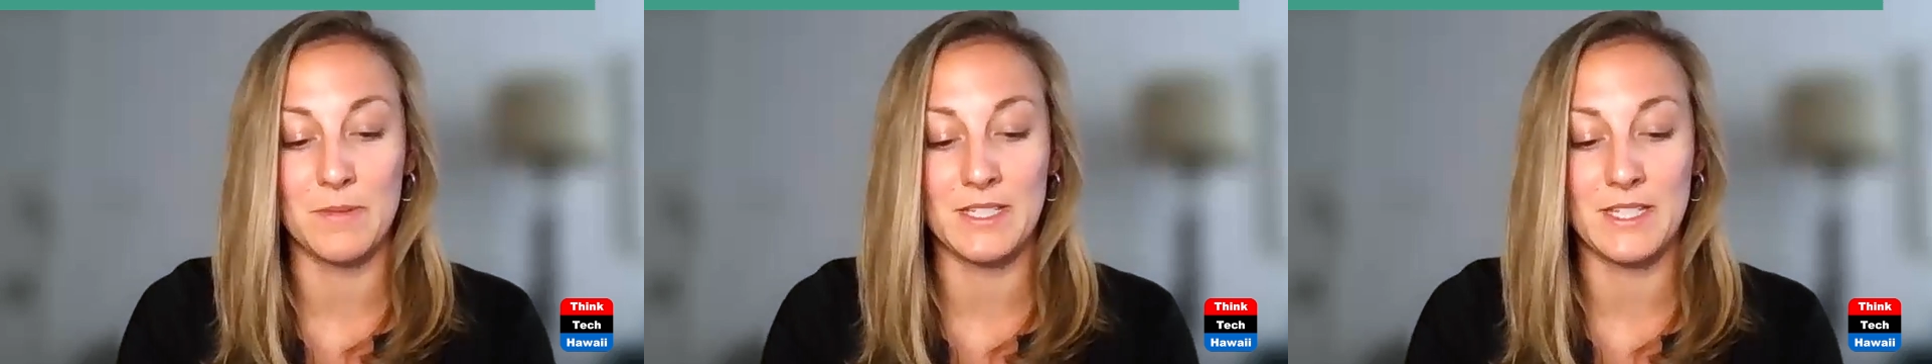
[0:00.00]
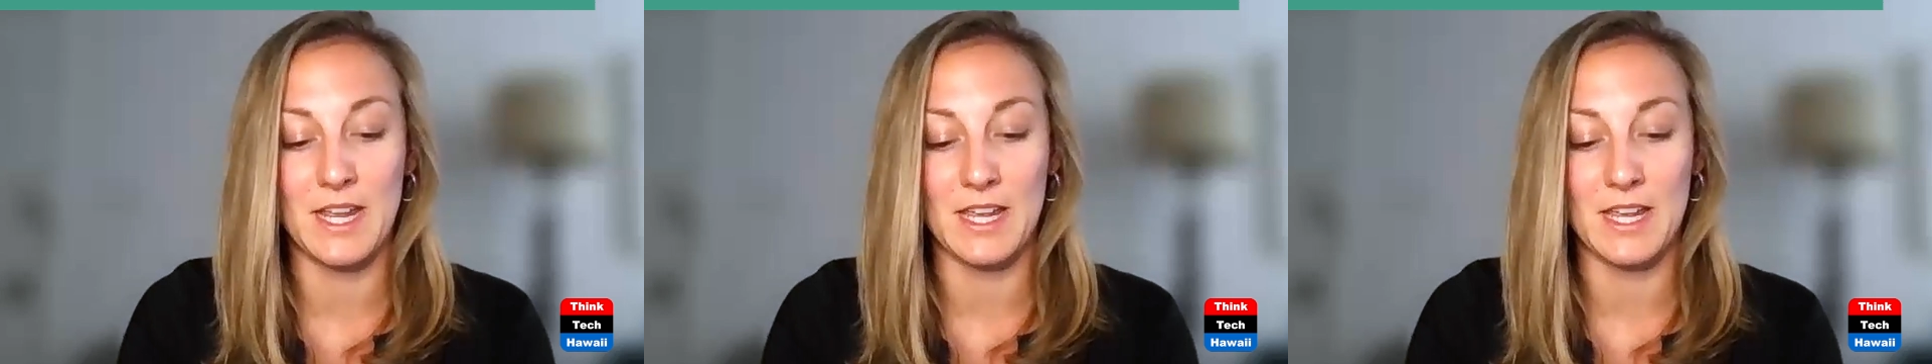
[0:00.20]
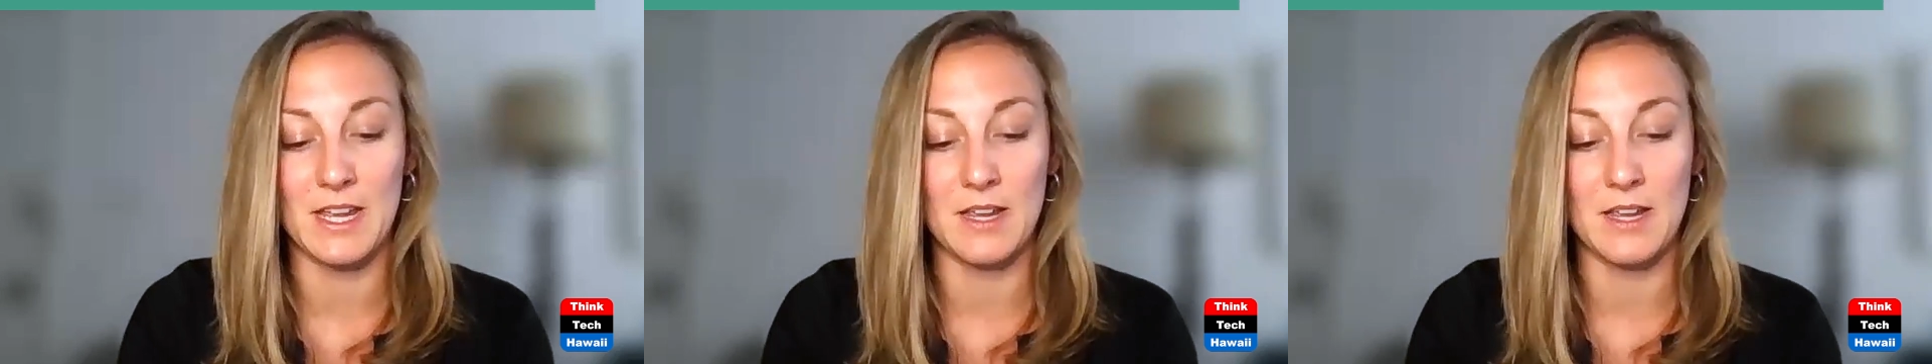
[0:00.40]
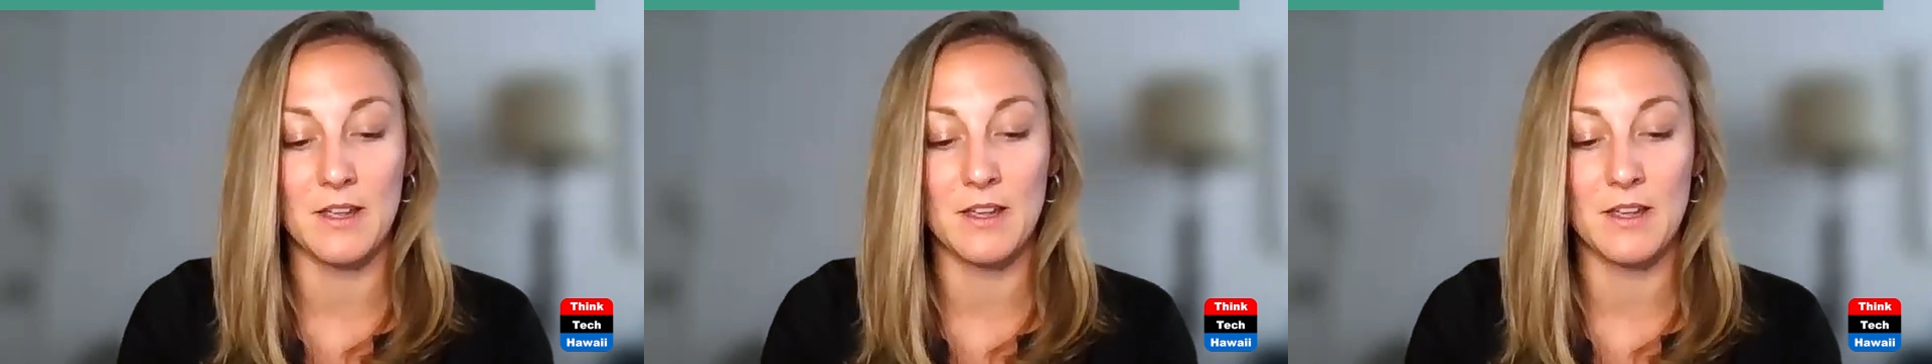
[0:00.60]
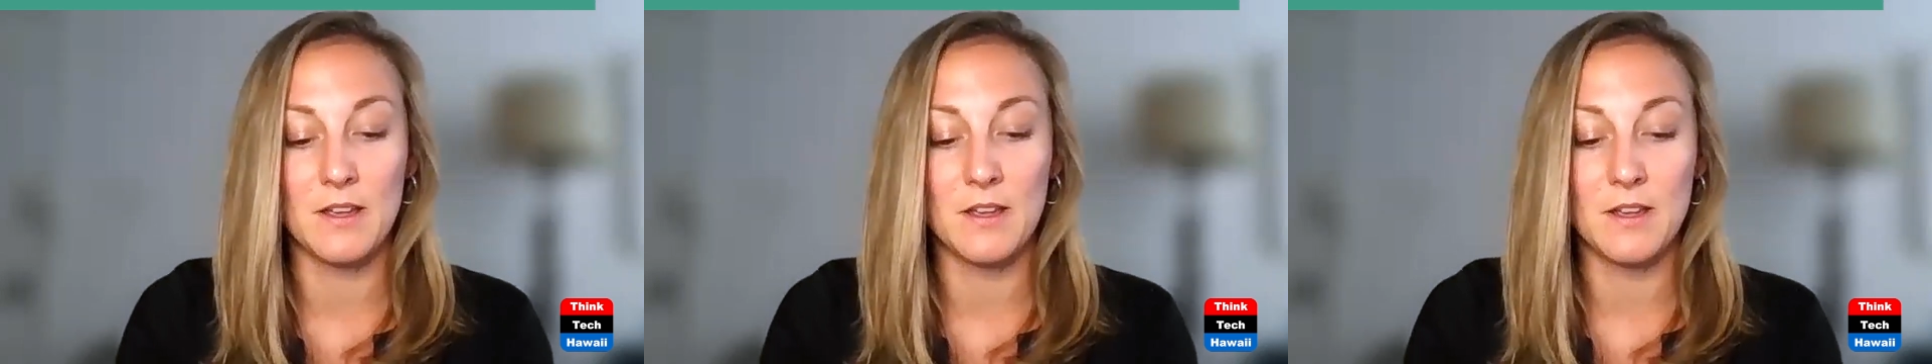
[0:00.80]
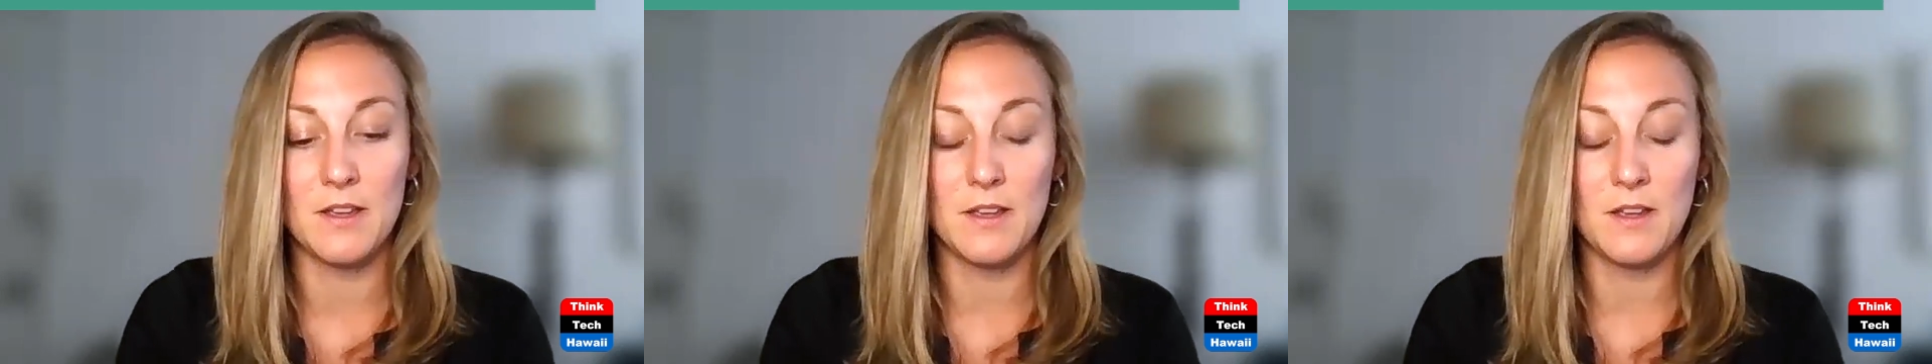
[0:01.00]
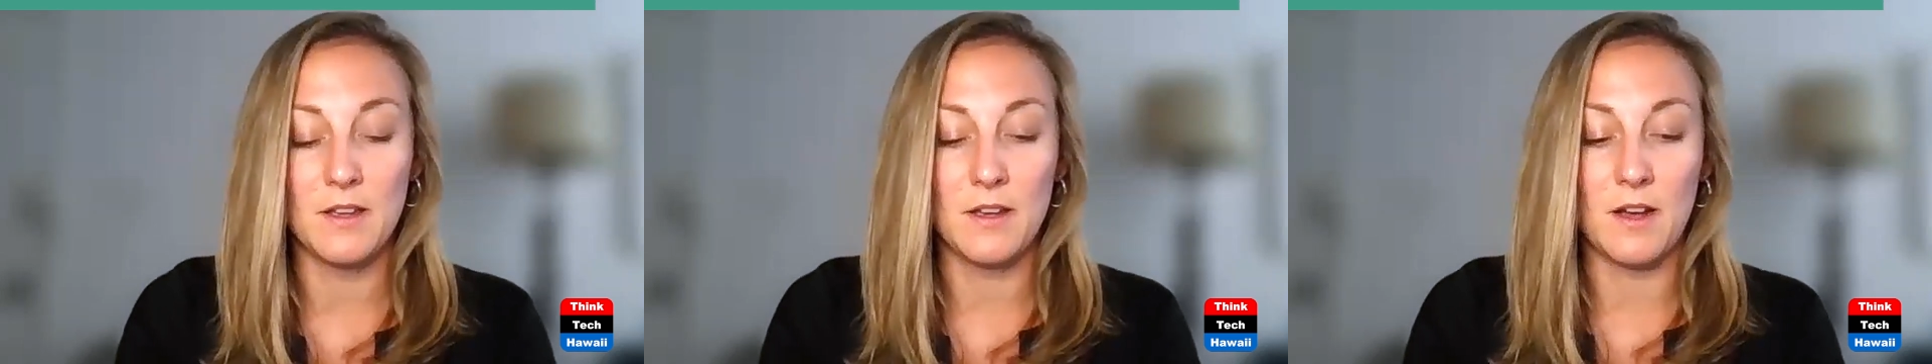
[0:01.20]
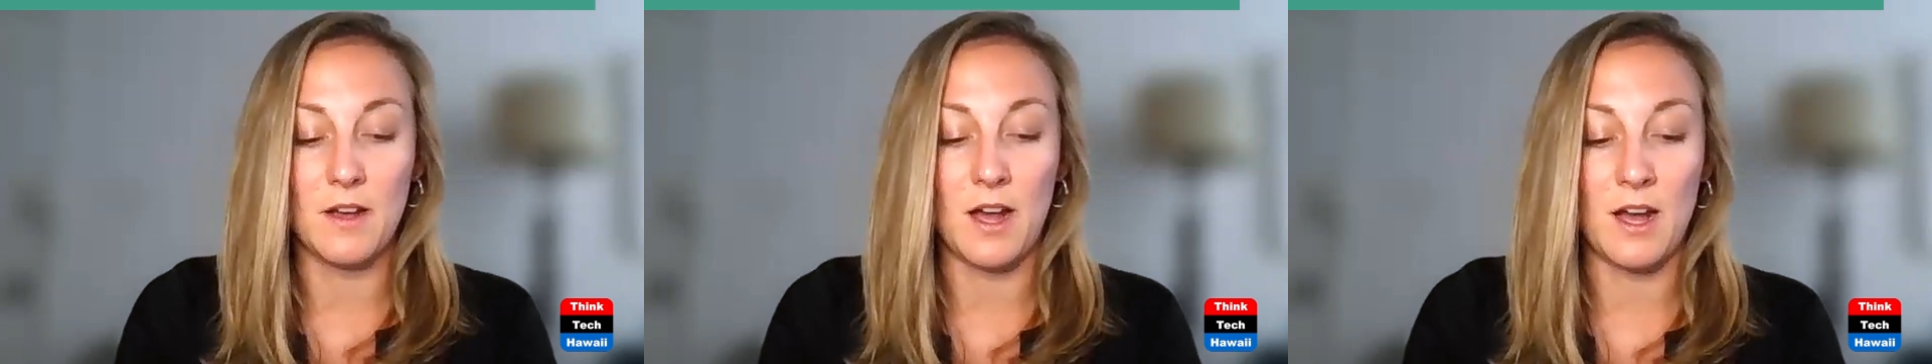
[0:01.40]
taking,
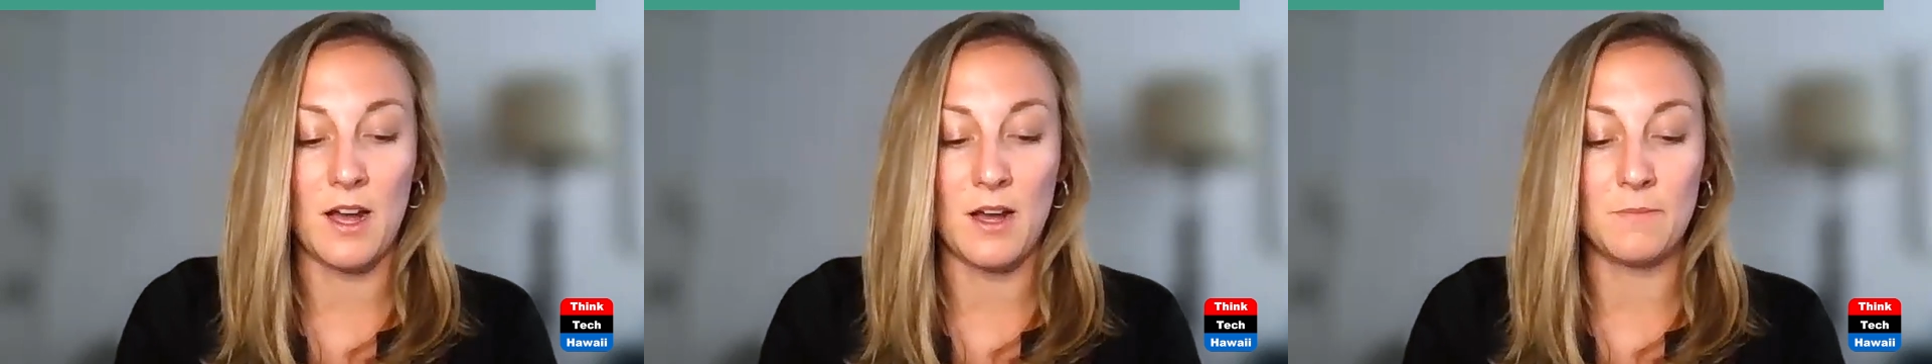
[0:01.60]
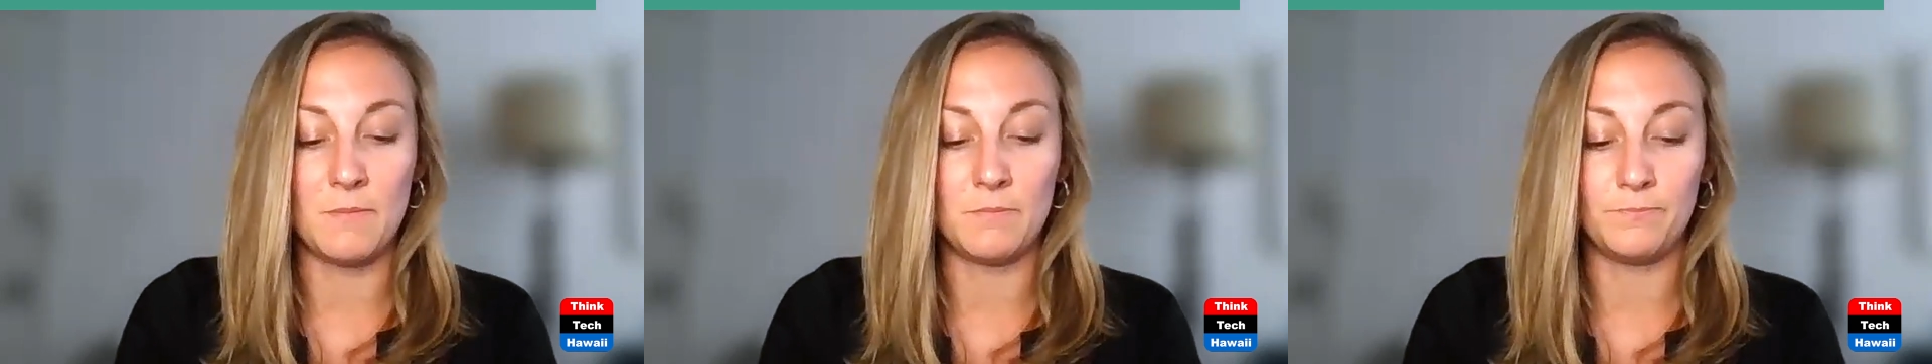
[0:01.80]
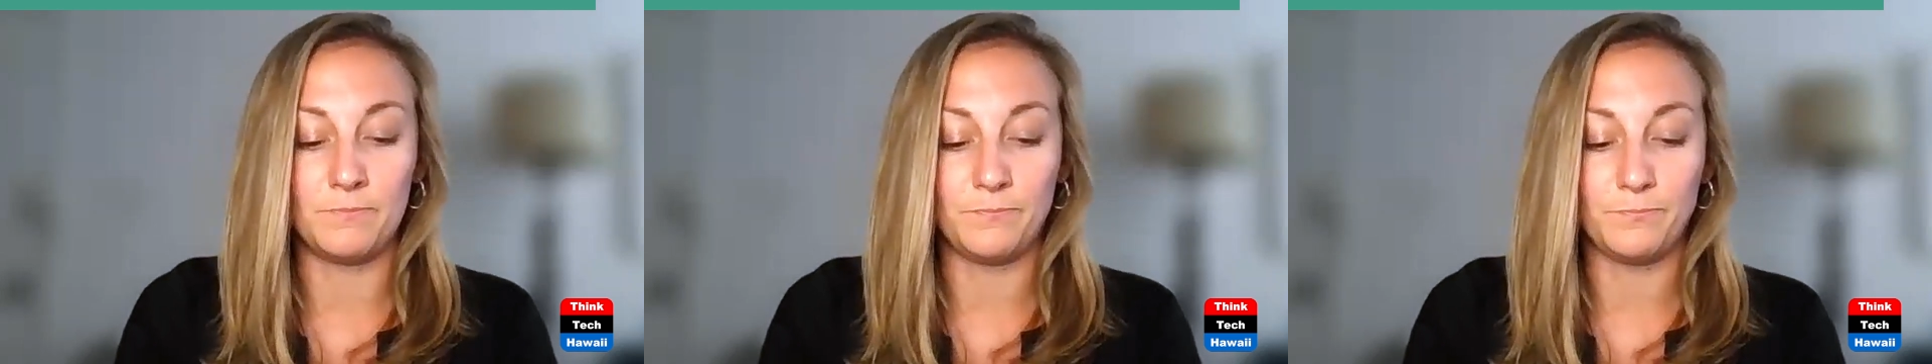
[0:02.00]
um,